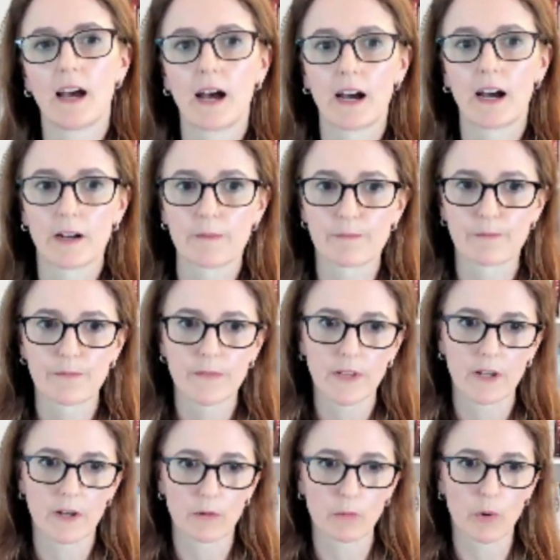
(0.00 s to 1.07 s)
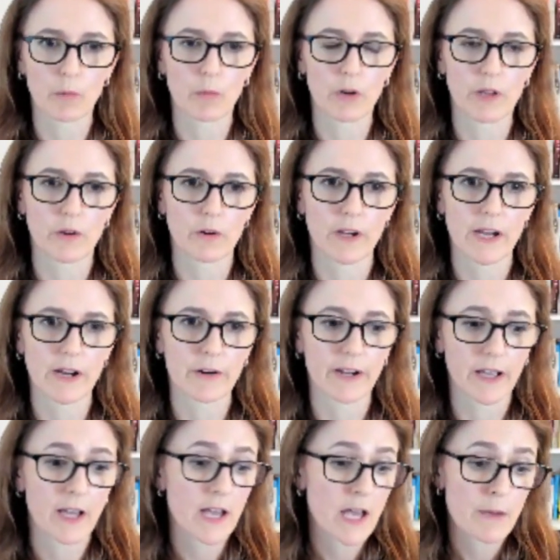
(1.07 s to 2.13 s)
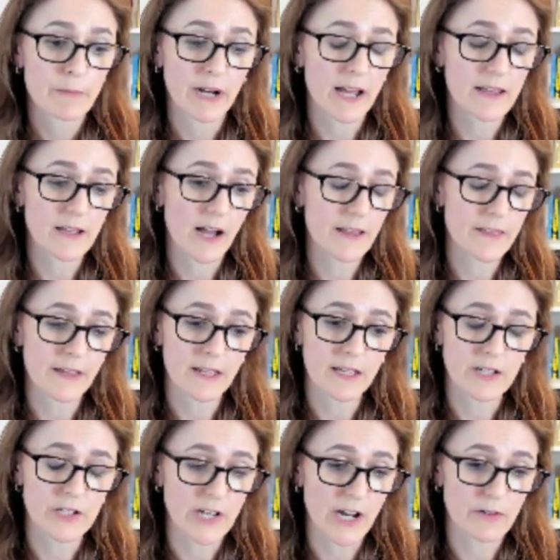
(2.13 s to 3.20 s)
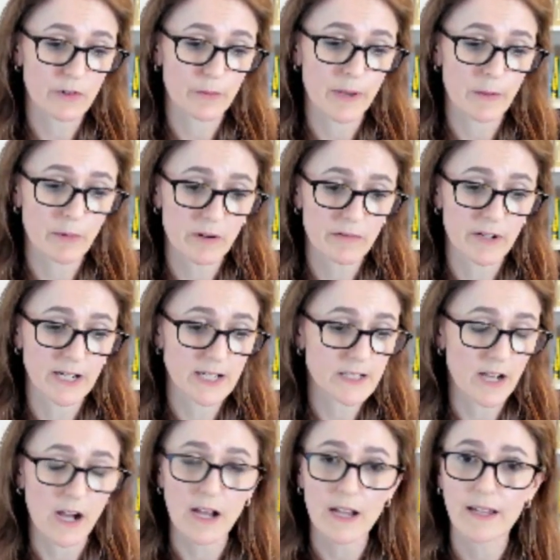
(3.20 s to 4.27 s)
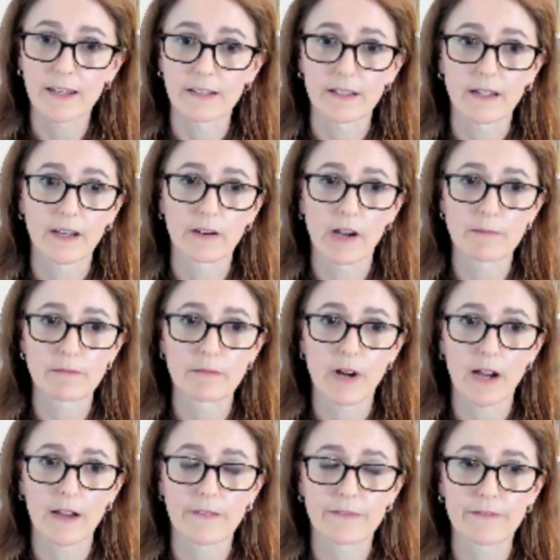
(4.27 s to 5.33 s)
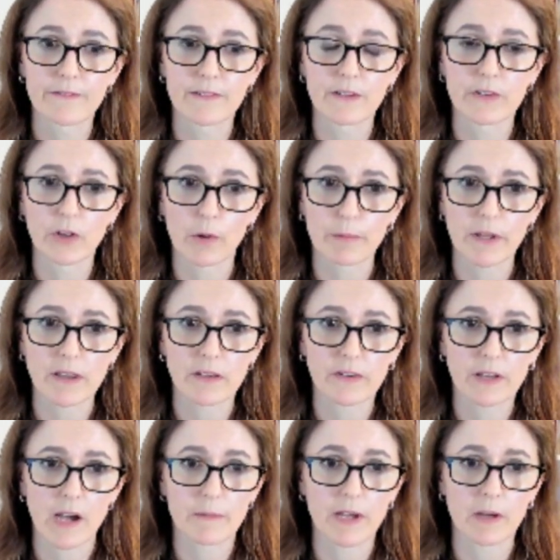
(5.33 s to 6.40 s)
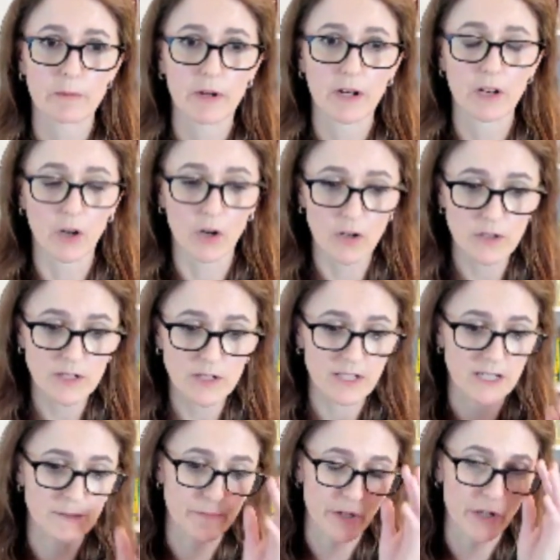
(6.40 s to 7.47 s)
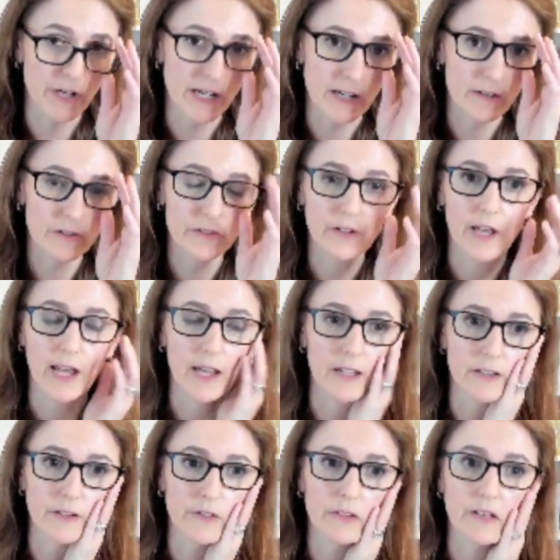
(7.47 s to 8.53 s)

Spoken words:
what you're hearing. But I think in general, people are really tired. The topic that's coming up a lot is burnout and